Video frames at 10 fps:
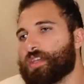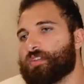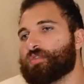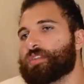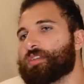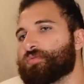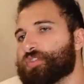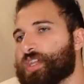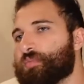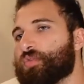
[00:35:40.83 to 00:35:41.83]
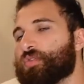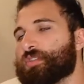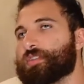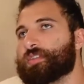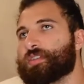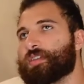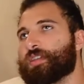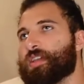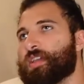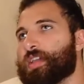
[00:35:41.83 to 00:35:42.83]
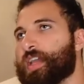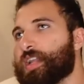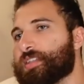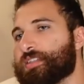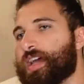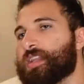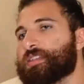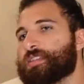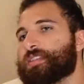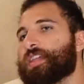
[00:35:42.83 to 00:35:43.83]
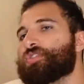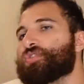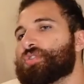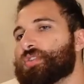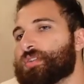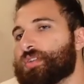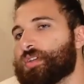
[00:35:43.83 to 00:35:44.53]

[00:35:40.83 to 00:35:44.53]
eerily resembles an aestheticization